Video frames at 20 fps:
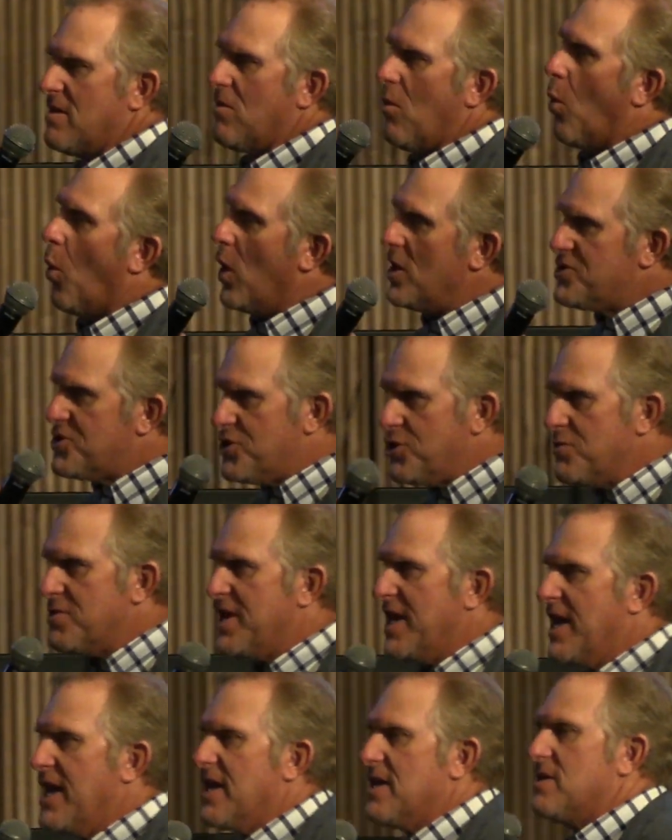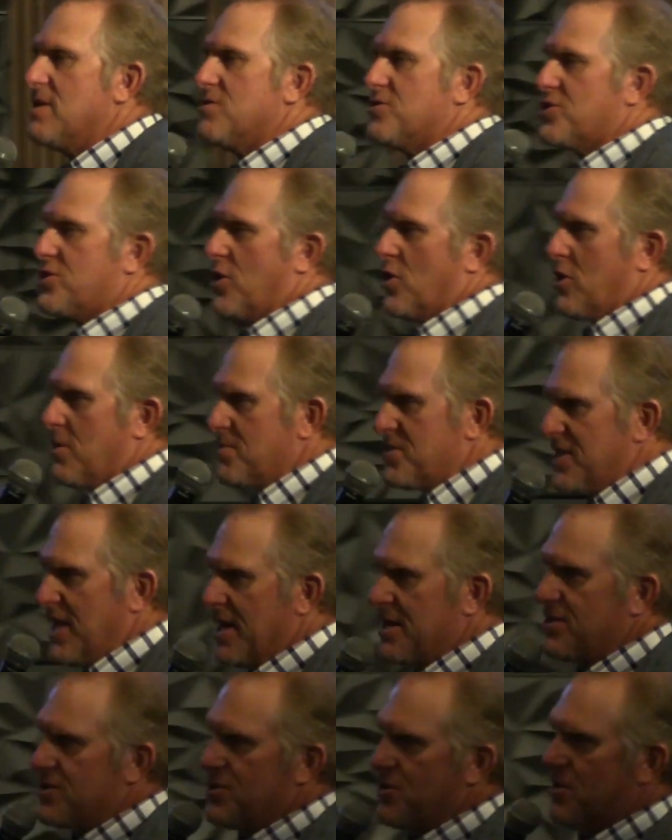what you did, the
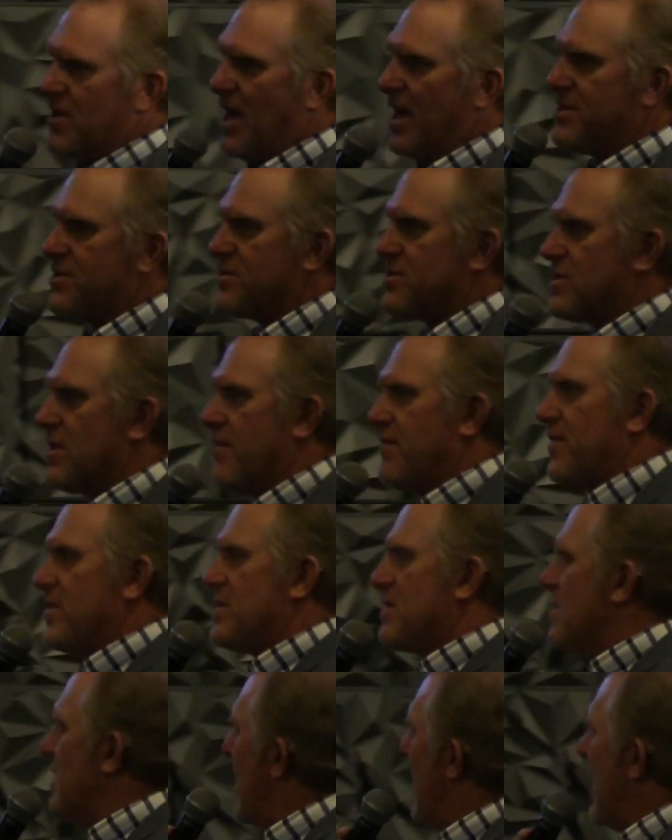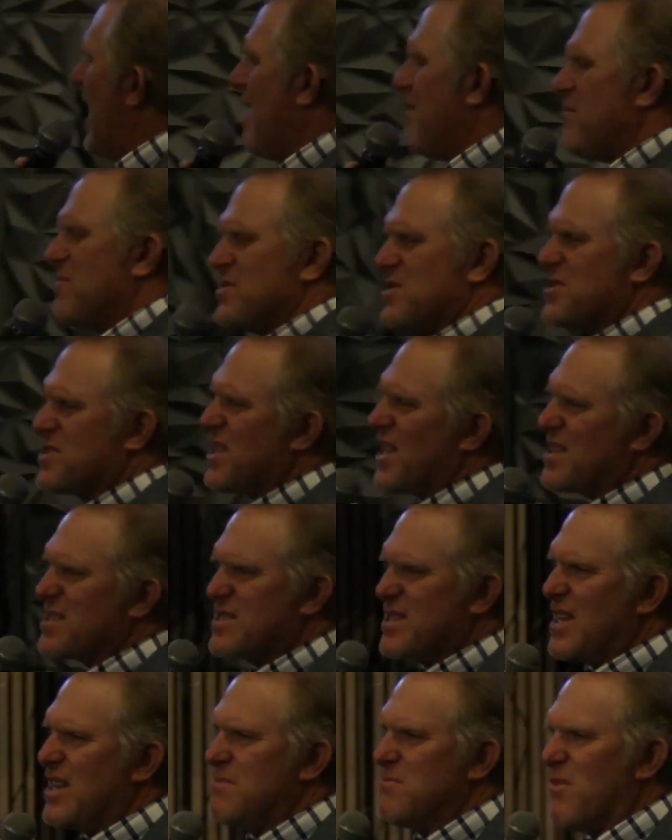circumstances you got yourself into. Hey, I was
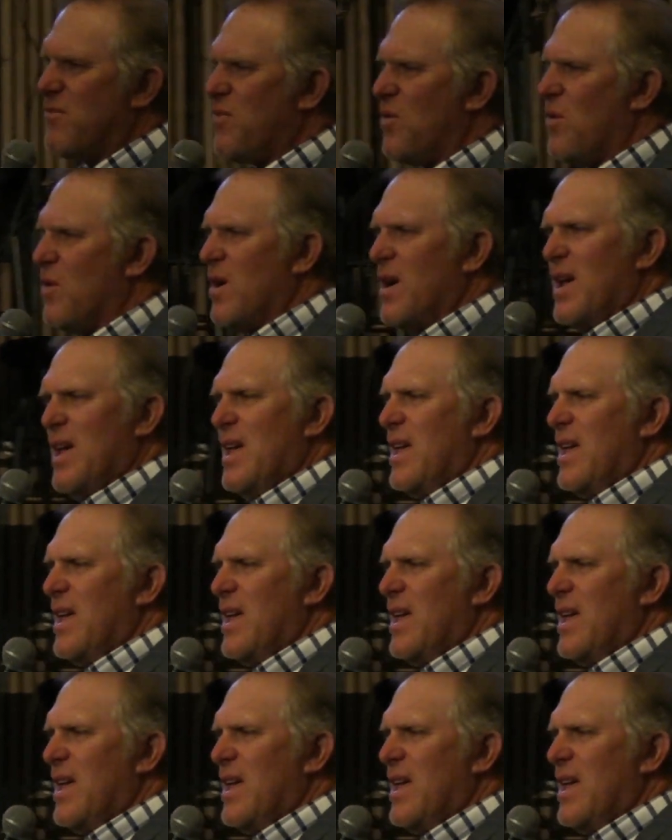16 before.